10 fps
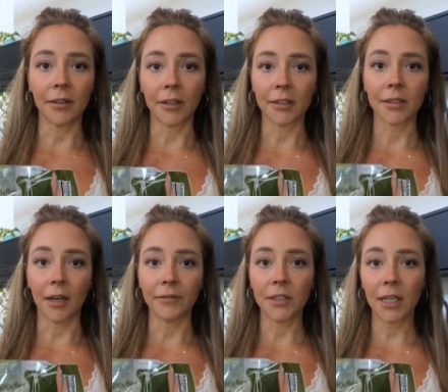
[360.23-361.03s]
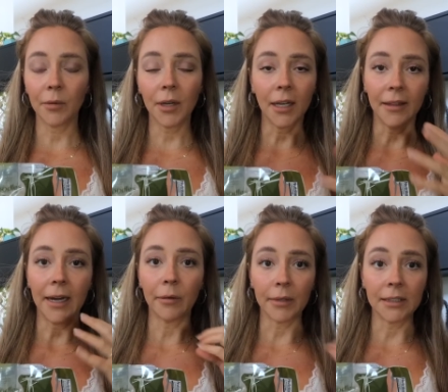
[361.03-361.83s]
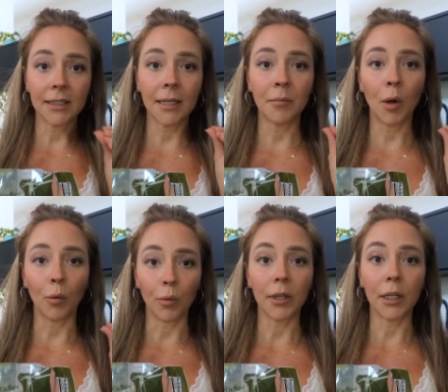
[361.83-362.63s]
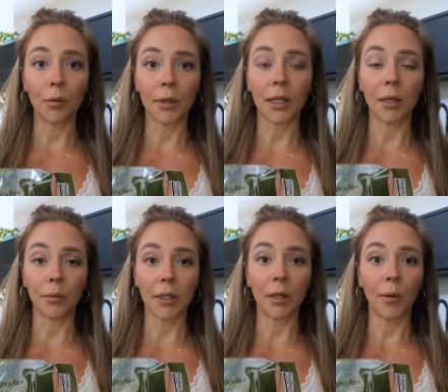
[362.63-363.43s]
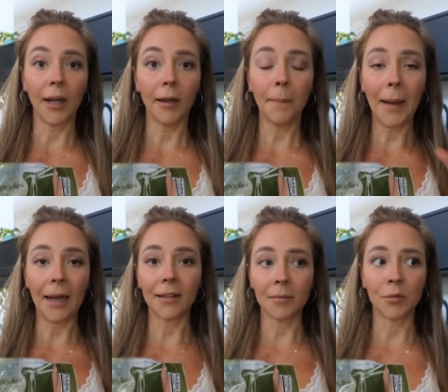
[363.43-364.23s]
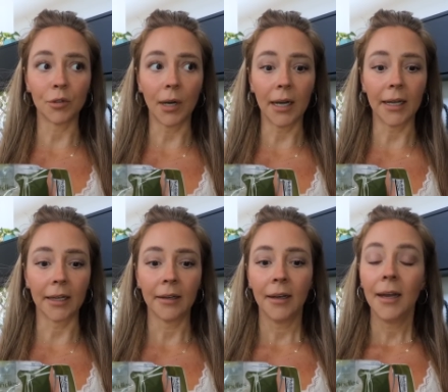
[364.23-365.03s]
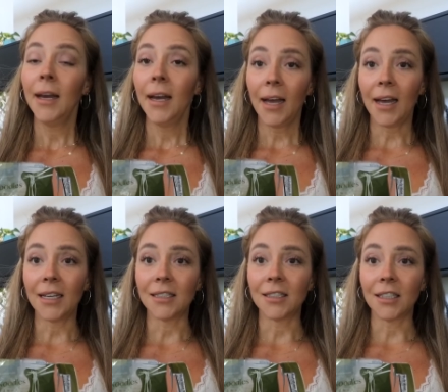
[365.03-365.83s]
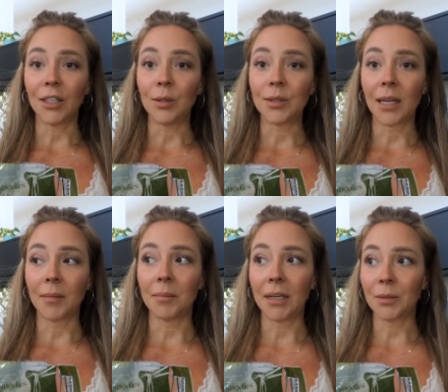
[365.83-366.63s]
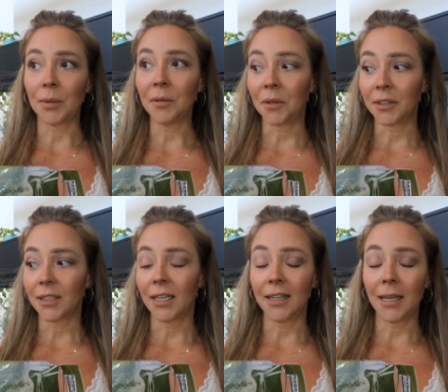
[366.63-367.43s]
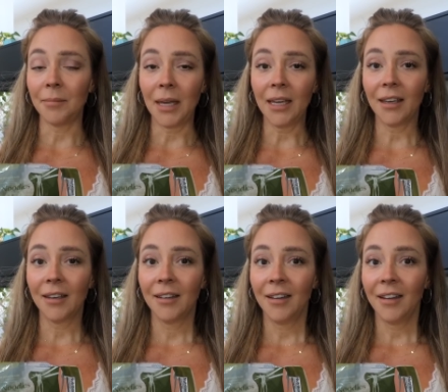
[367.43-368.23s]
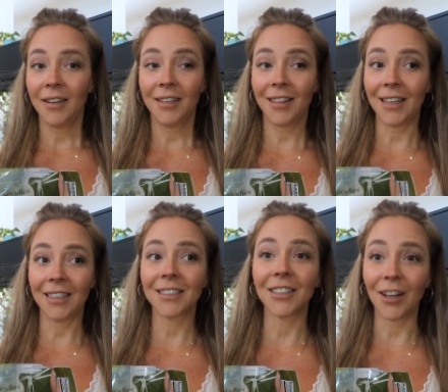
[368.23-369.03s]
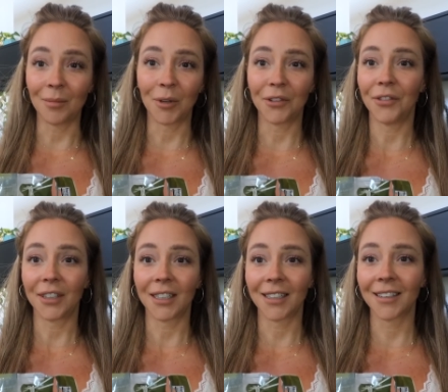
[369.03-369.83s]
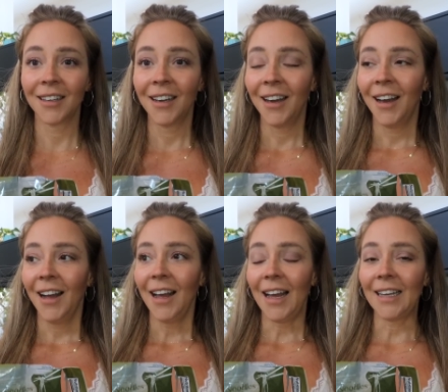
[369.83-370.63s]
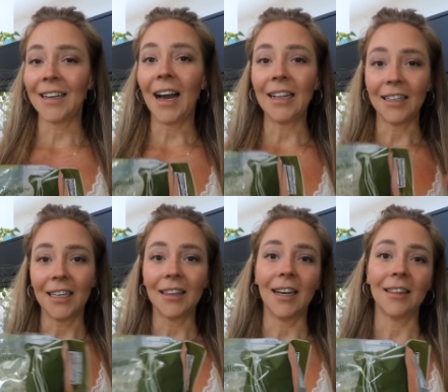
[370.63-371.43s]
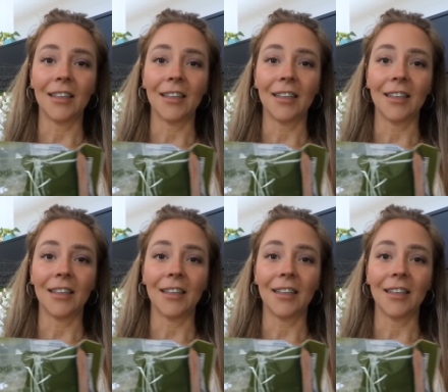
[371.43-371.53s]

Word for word: they're as soft as I want. And then I rinse them really, really, really well, pat them dry, and use them in my spring rolls. And they make things a lot more filling. And I like that